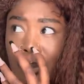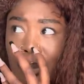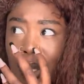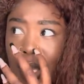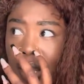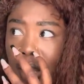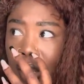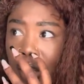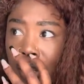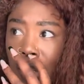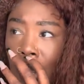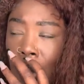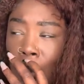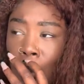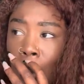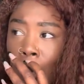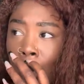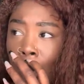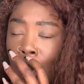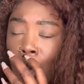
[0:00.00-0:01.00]
But
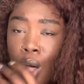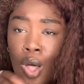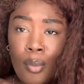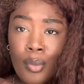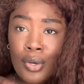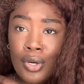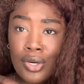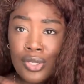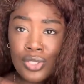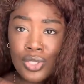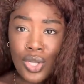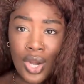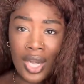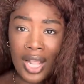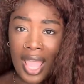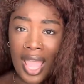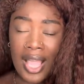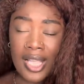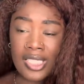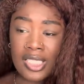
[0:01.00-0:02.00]
no, homegirl started
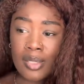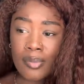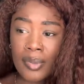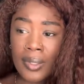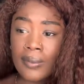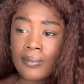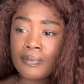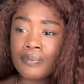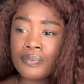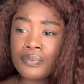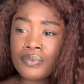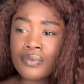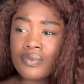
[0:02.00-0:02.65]
asking me